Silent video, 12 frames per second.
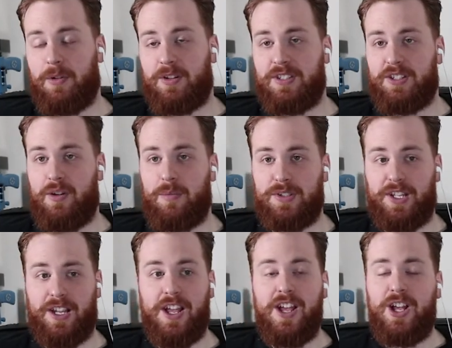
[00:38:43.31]
Because it's almost
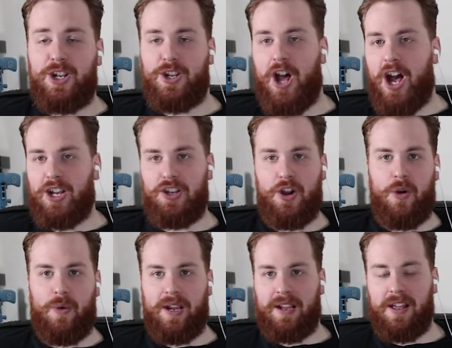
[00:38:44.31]
like not
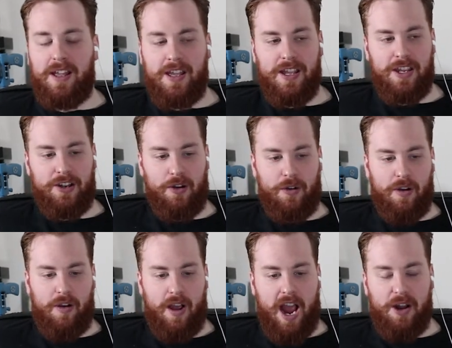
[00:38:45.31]
knowing, you know,
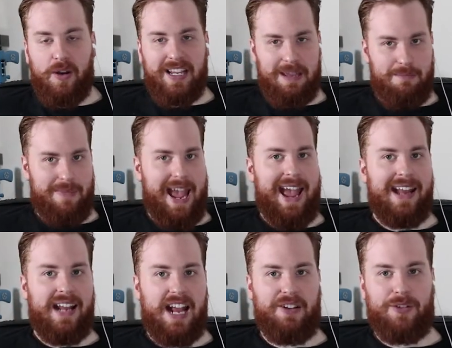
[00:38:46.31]
I know how to get
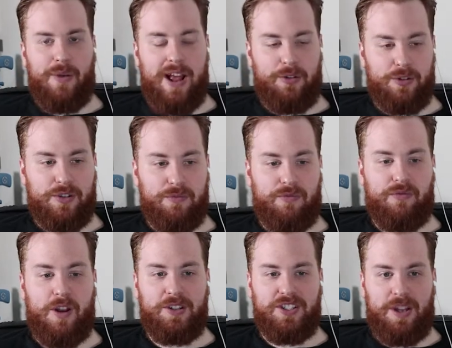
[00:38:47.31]
mad, I don't know how to
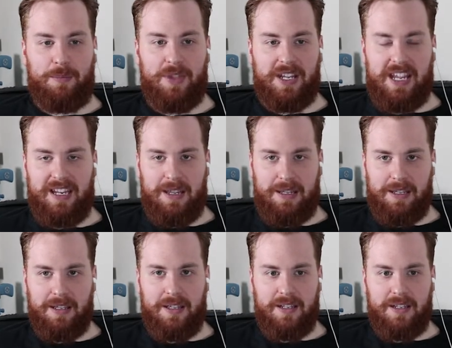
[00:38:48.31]
confront something in a